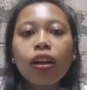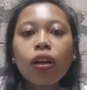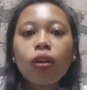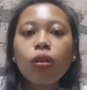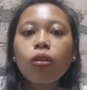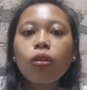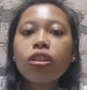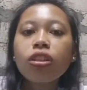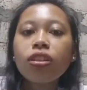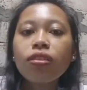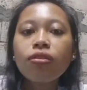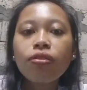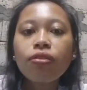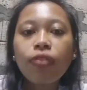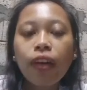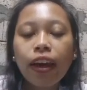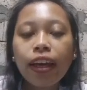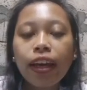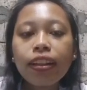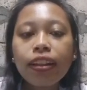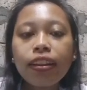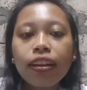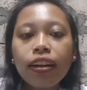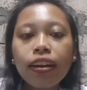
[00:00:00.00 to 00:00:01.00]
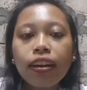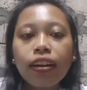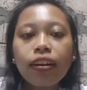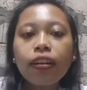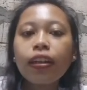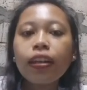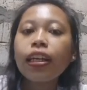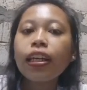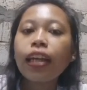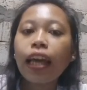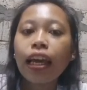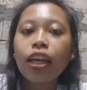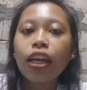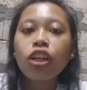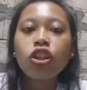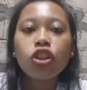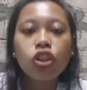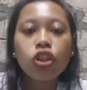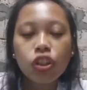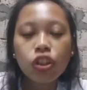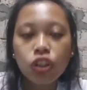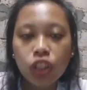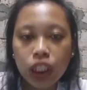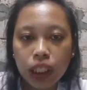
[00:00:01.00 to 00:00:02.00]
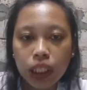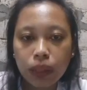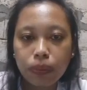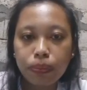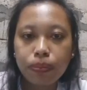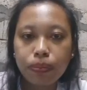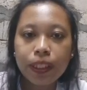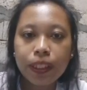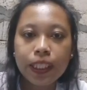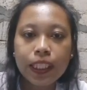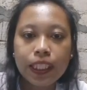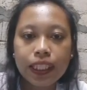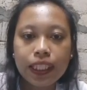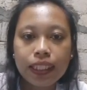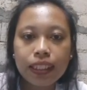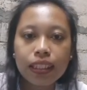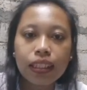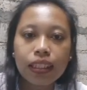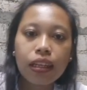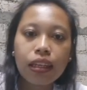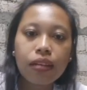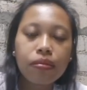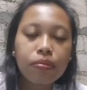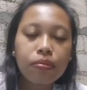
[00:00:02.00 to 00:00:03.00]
cultivate relationships.